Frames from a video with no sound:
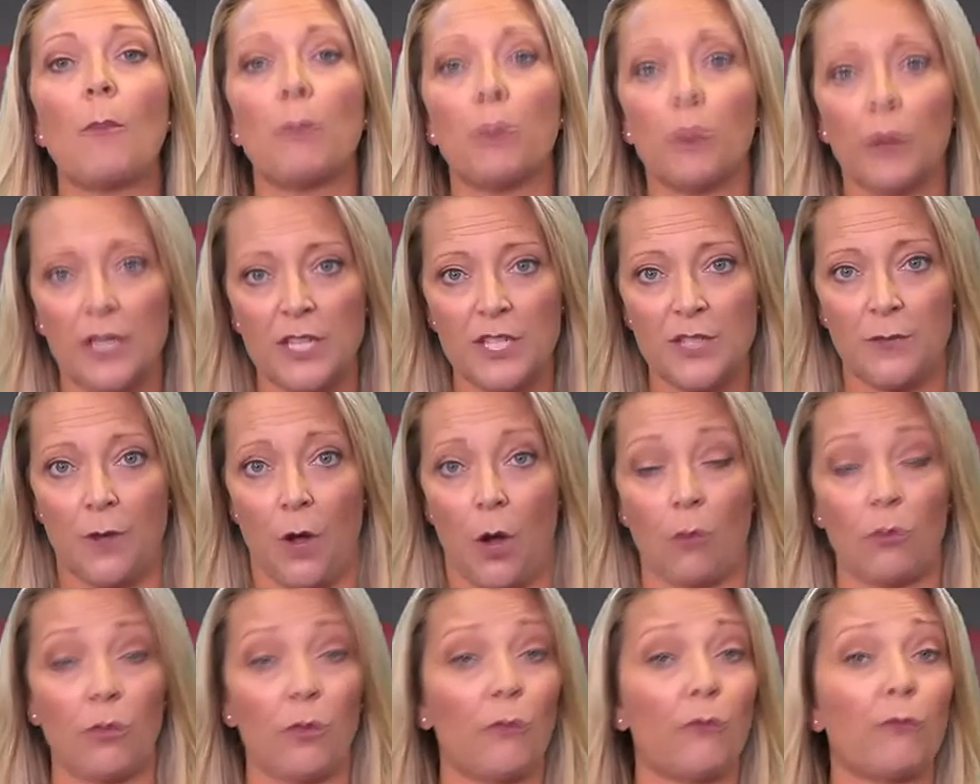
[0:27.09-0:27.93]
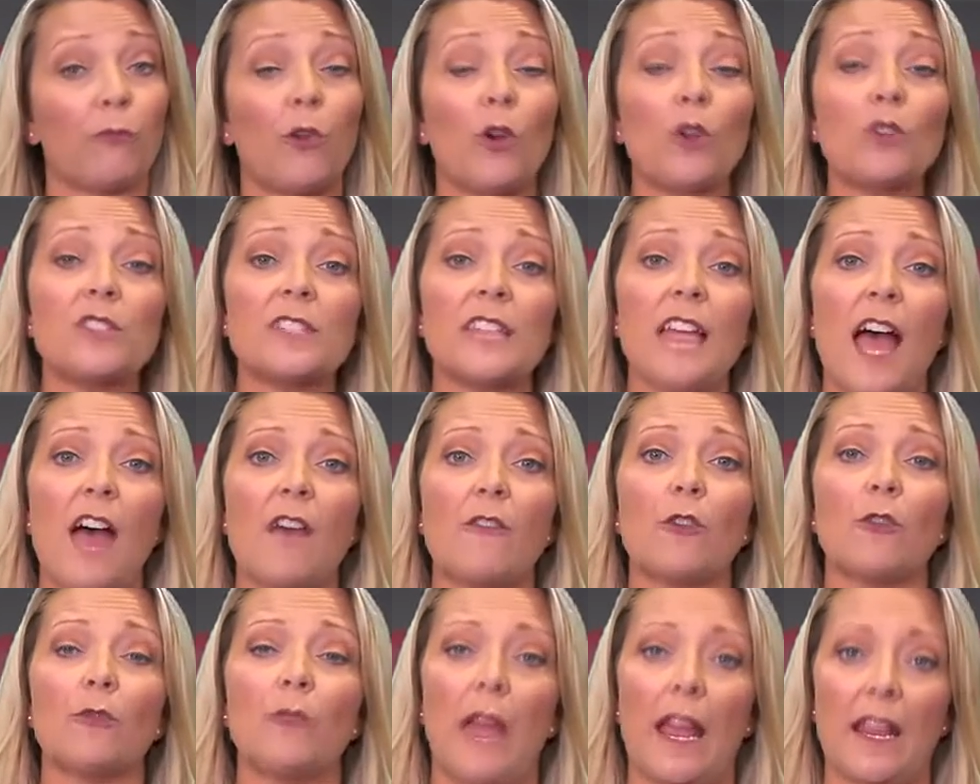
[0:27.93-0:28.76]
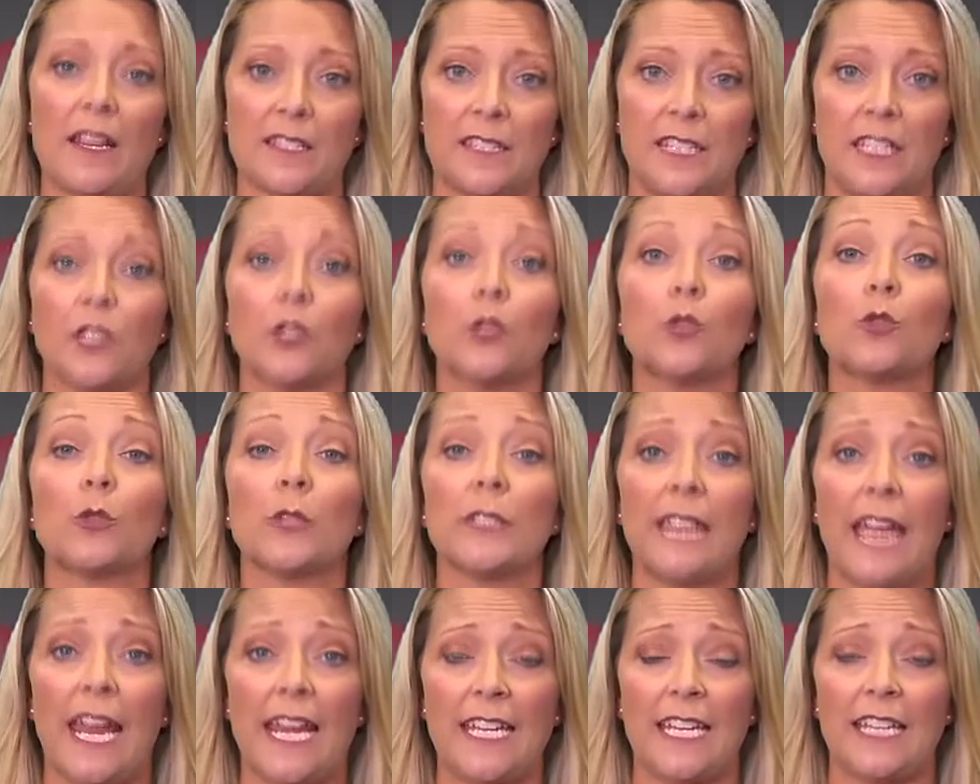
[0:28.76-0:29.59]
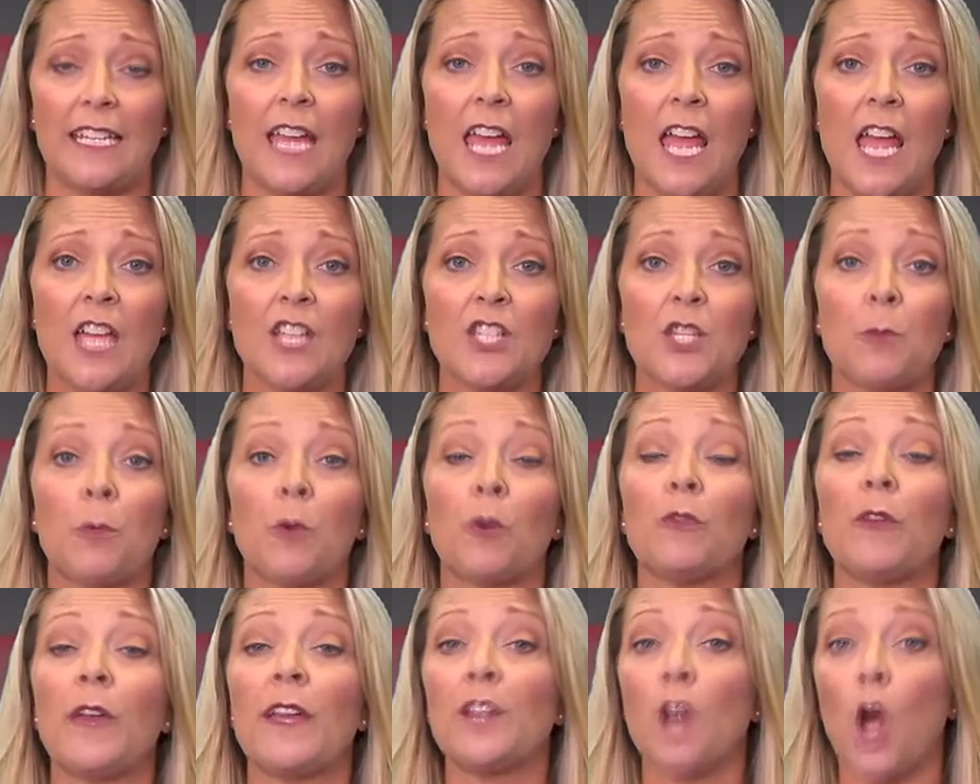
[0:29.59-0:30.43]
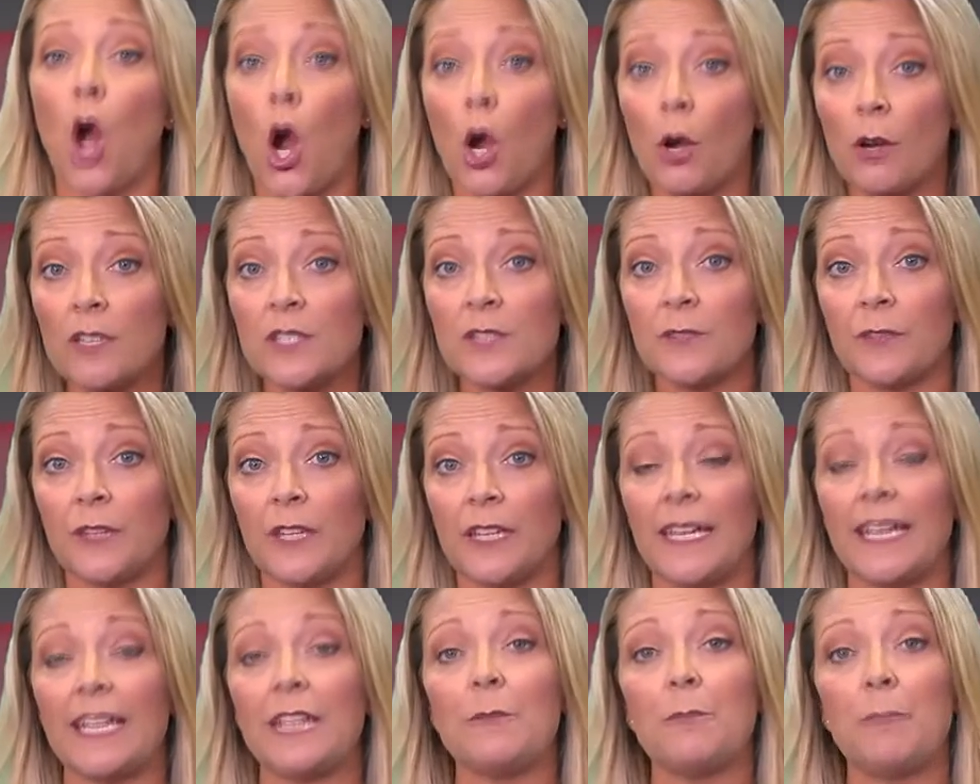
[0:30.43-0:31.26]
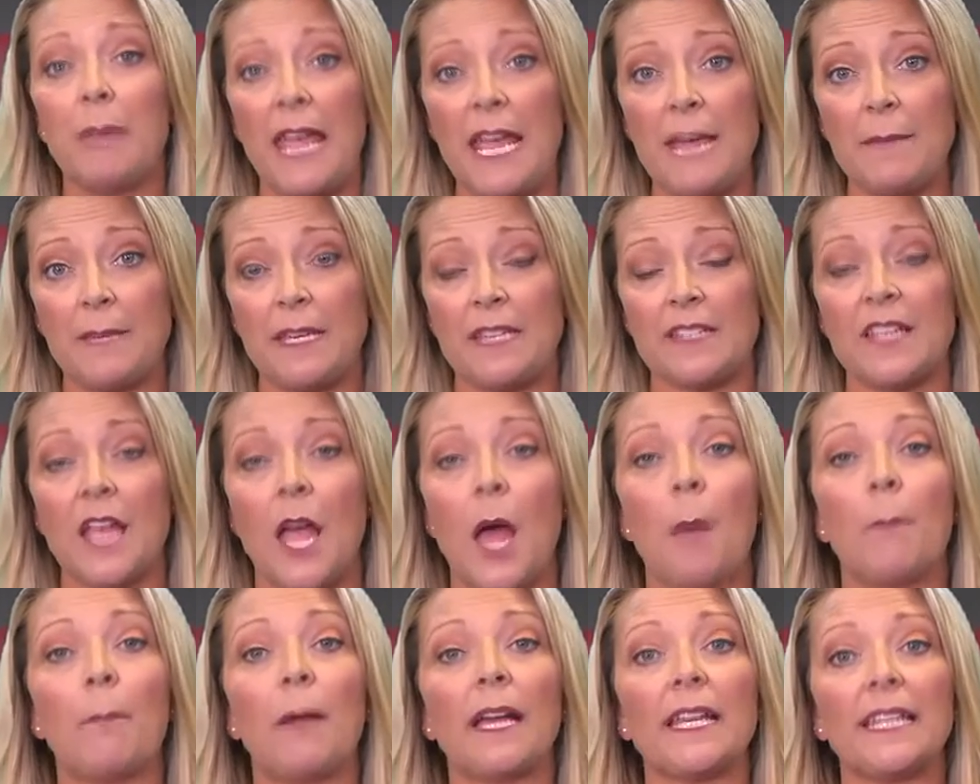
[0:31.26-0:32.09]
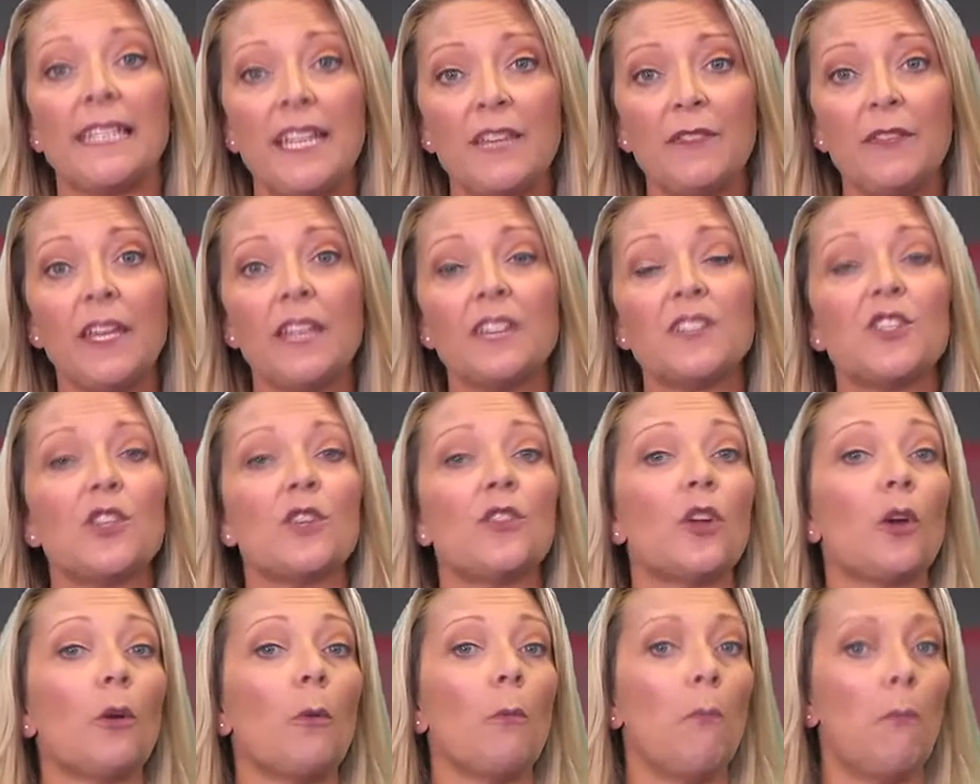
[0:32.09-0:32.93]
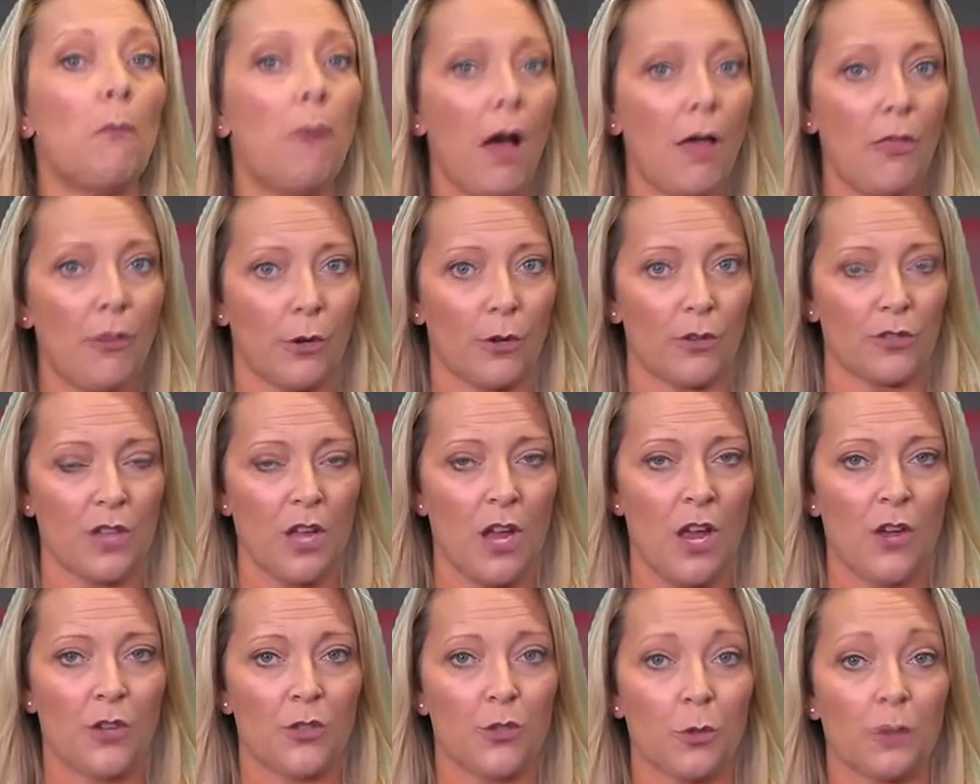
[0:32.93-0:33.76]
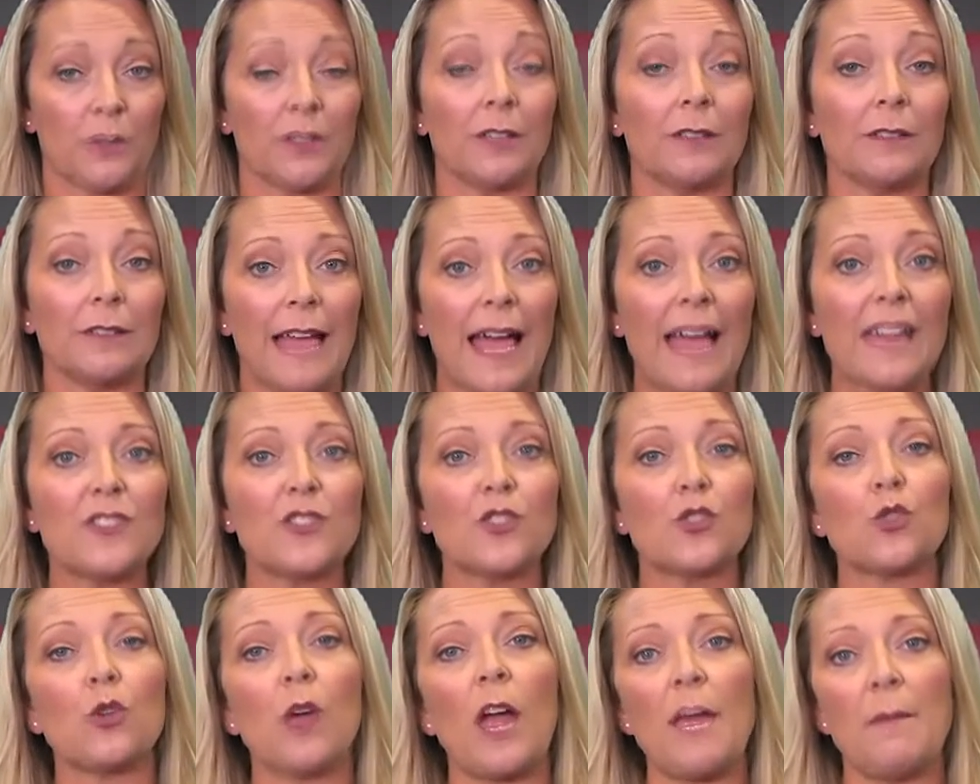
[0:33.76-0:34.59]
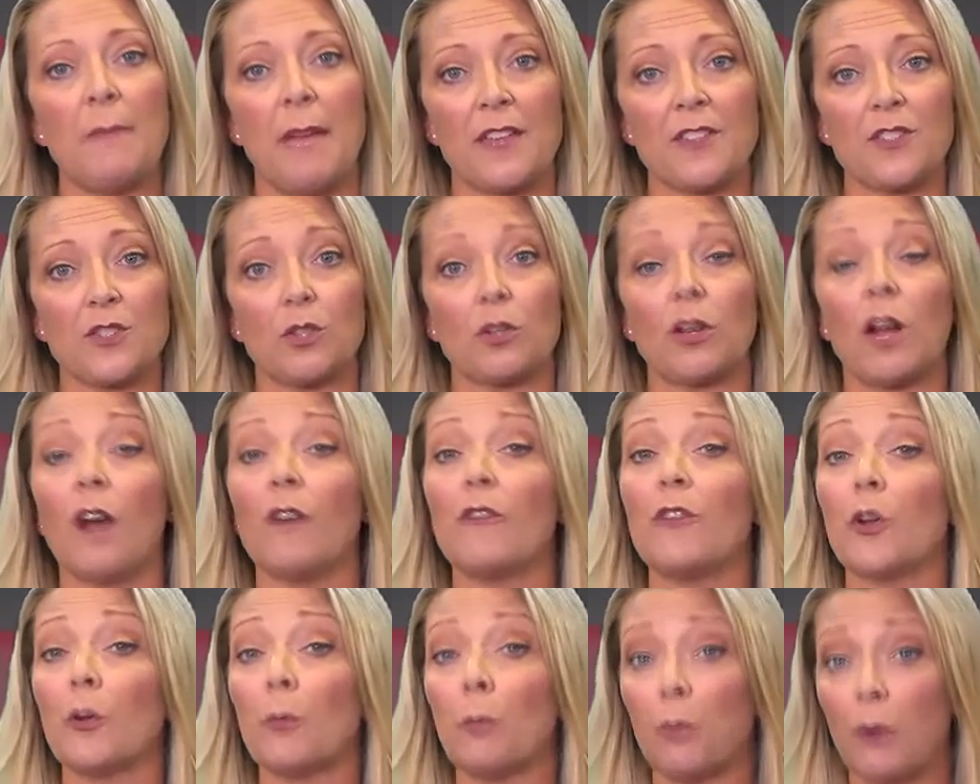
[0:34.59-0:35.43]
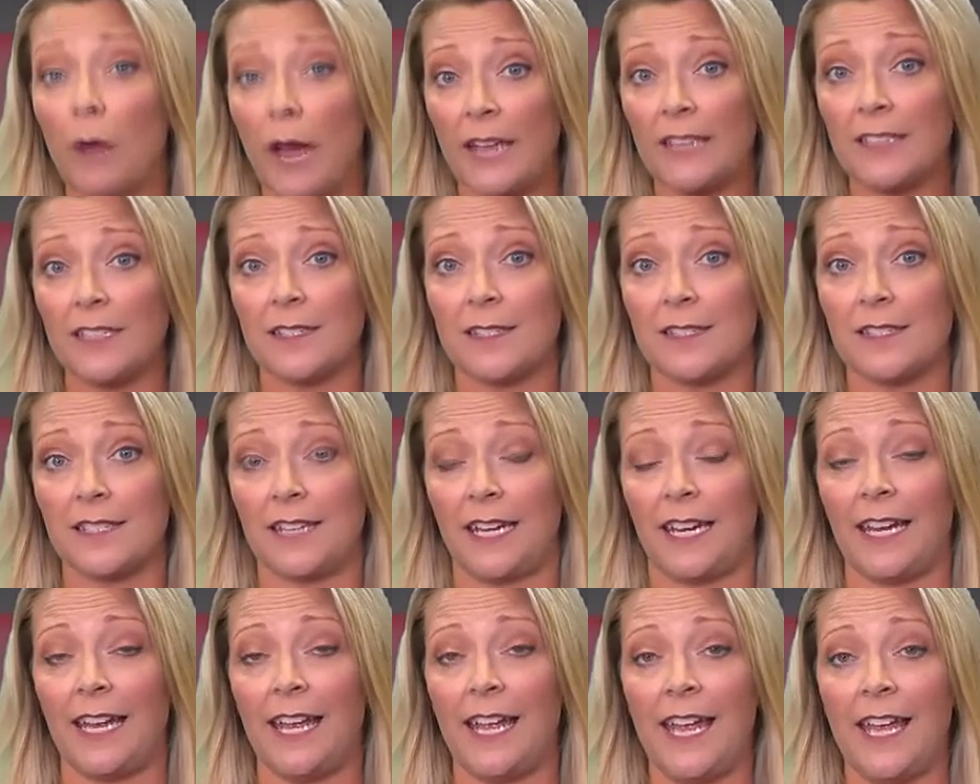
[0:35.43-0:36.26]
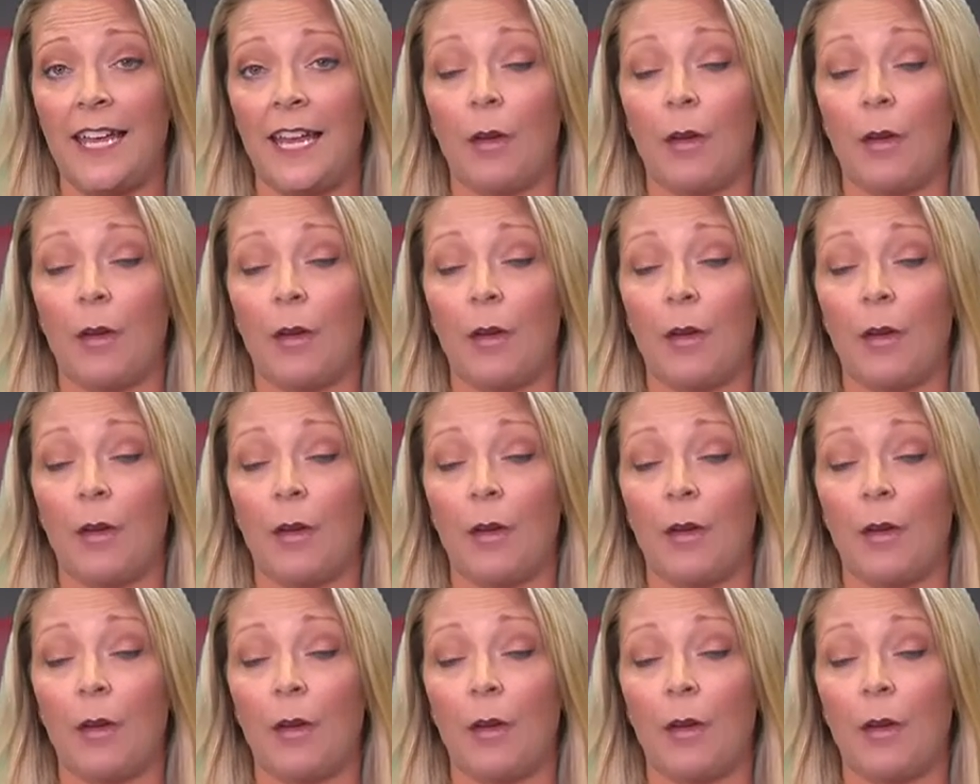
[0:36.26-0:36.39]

Abrysvo, the first ever vaccine created to prevent RSV in babies by giving it to their mothers during the last trimester of their pregnancy.